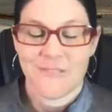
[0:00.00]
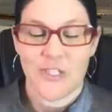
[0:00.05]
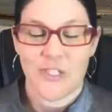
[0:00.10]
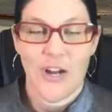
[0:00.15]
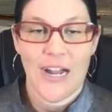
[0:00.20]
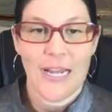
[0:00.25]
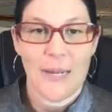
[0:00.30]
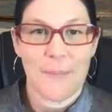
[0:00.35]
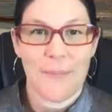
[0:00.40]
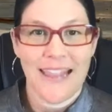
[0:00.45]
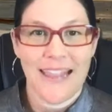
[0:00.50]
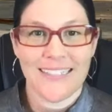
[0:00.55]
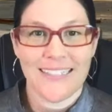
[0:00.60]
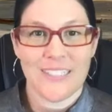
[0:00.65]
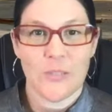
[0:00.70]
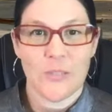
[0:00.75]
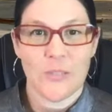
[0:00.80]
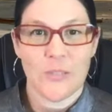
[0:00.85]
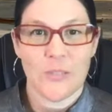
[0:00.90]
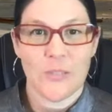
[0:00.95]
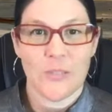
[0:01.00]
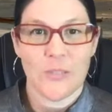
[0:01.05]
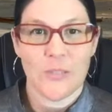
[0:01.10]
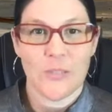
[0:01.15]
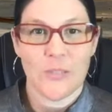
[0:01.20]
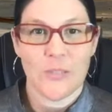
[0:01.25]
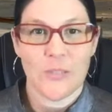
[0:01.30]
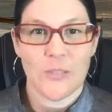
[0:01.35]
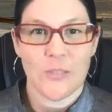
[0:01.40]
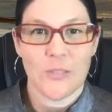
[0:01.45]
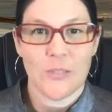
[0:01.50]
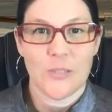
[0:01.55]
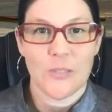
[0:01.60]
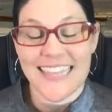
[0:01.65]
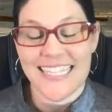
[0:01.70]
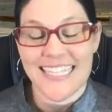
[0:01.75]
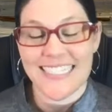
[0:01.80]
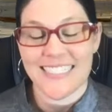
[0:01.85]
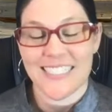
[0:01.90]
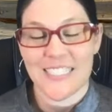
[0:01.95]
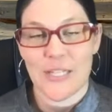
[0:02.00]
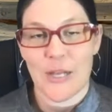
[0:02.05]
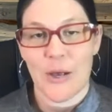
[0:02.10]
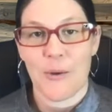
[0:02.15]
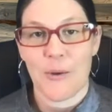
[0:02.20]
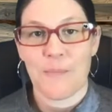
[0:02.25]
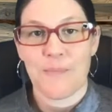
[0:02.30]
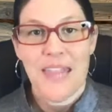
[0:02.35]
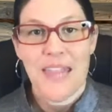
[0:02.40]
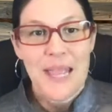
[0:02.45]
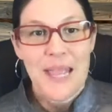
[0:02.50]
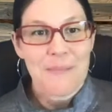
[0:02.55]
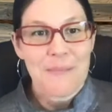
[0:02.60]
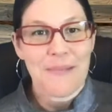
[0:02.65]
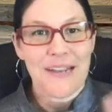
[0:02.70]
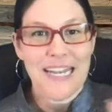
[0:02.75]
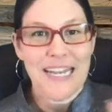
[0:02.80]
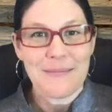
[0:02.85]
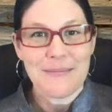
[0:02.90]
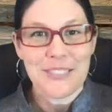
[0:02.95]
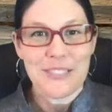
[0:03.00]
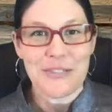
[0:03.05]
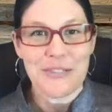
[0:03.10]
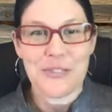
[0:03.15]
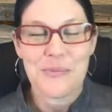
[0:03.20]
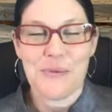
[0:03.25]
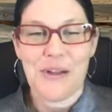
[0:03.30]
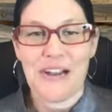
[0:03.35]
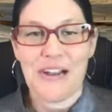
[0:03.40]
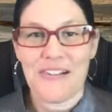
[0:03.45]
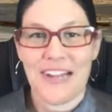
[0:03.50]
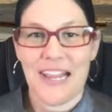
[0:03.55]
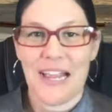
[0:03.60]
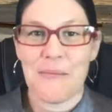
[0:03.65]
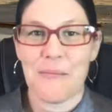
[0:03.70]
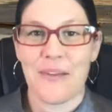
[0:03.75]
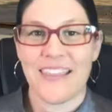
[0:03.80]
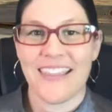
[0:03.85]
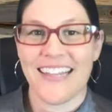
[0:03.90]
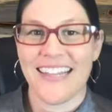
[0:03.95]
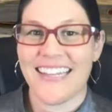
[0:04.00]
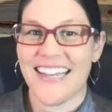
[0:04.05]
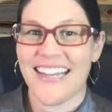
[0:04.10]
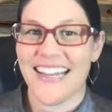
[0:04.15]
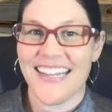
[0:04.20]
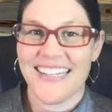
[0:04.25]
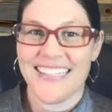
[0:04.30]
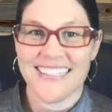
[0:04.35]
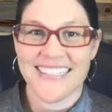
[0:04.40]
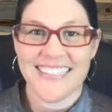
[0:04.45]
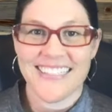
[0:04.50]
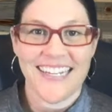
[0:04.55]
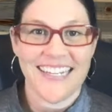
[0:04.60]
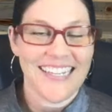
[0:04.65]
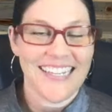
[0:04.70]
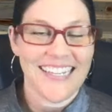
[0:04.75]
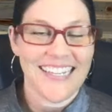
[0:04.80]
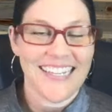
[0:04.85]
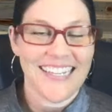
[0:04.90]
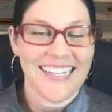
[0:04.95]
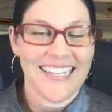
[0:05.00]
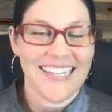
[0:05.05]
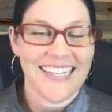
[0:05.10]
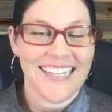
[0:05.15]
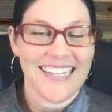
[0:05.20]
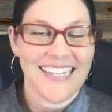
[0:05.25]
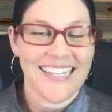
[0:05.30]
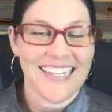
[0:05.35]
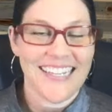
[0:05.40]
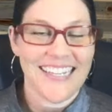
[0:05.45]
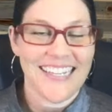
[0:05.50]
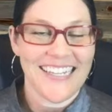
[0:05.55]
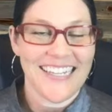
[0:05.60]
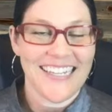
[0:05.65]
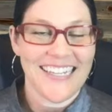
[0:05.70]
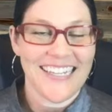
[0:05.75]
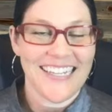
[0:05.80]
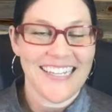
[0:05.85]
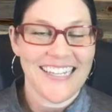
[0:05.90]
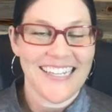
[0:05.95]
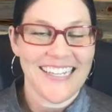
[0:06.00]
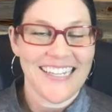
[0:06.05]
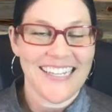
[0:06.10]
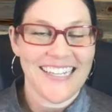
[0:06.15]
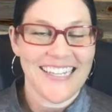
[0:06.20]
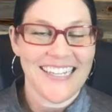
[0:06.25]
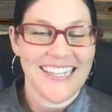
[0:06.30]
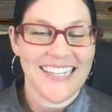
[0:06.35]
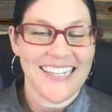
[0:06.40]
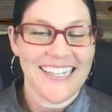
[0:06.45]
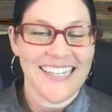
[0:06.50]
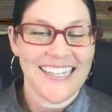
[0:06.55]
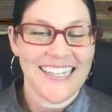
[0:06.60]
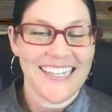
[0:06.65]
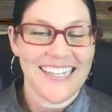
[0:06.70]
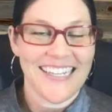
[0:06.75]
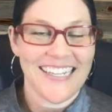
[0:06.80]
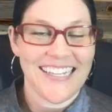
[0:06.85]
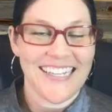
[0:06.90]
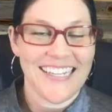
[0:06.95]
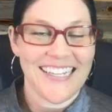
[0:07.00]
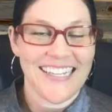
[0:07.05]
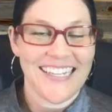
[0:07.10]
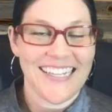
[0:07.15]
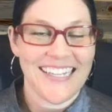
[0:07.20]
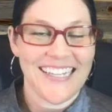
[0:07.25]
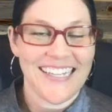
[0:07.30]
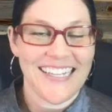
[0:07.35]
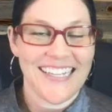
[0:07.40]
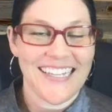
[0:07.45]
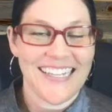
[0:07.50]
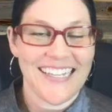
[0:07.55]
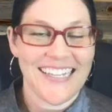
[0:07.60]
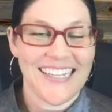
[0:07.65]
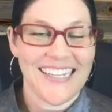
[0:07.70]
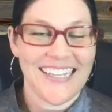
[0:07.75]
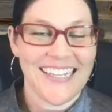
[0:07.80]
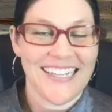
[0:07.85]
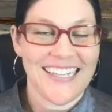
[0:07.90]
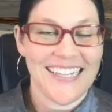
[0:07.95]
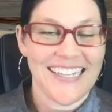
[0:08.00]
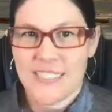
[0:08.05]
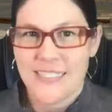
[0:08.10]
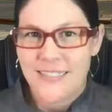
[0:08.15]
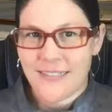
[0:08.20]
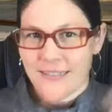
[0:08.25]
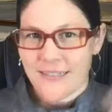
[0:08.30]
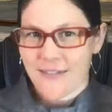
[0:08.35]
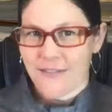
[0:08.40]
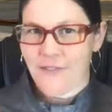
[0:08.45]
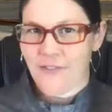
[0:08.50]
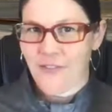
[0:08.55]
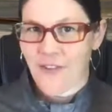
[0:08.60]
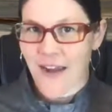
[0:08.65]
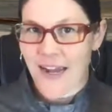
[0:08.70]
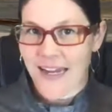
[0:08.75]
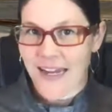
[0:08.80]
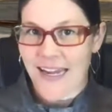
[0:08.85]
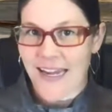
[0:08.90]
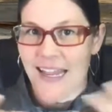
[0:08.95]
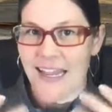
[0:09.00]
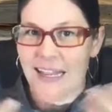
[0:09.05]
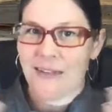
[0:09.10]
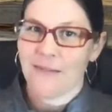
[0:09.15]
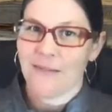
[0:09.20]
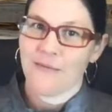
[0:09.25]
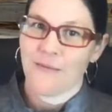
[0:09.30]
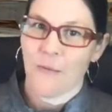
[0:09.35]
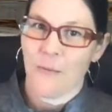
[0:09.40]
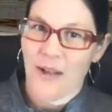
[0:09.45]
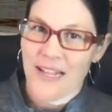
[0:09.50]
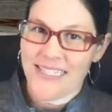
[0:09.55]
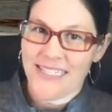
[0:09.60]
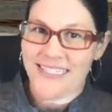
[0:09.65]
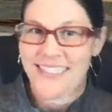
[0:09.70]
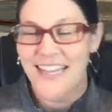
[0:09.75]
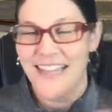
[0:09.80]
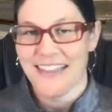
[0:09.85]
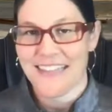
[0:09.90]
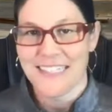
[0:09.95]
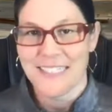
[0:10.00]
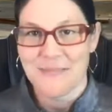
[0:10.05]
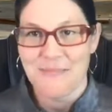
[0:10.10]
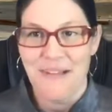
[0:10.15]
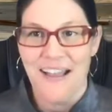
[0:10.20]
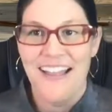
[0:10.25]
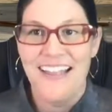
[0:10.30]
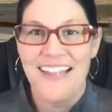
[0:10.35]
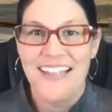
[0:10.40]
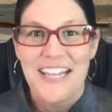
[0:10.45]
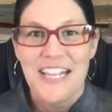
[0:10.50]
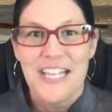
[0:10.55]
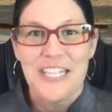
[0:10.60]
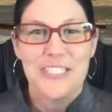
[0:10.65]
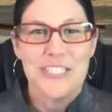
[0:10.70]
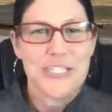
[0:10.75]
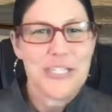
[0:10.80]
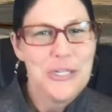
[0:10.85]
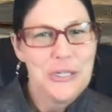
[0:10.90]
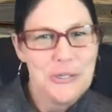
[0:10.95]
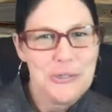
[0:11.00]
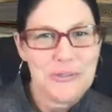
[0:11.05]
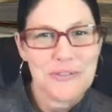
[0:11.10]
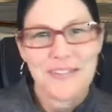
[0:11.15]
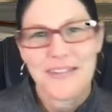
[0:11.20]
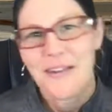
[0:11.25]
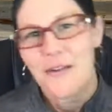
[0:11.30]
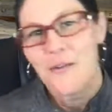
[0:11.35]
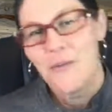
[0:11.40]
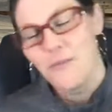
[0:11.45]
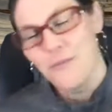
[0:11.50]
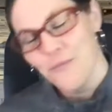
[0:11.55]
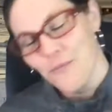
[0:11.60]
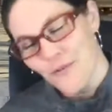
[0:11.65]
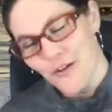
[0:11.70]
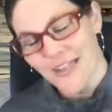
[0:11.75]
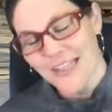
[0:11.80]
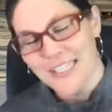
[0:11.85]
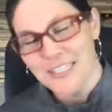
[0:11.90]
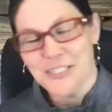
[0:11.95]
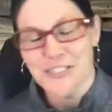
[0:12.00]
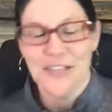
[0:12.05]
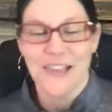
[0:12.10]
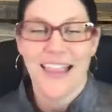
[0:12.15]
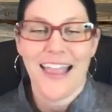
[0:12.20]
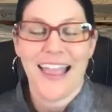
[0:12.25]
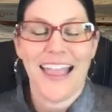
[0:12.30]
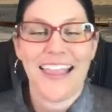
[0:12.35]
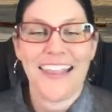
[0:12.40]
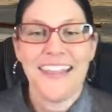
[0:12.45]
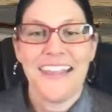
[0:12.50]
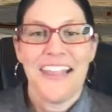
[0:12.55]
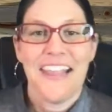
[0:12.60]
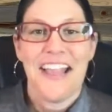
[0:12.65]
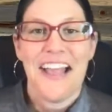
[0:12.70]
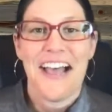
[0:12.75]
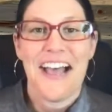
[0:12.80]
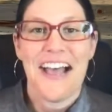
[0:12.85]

trying to balance with classes and things. So my name is Trish Broderick. I'm with Ignite Insight and Innovation, and I'm coming live for the first Wednesday this month, June, really July,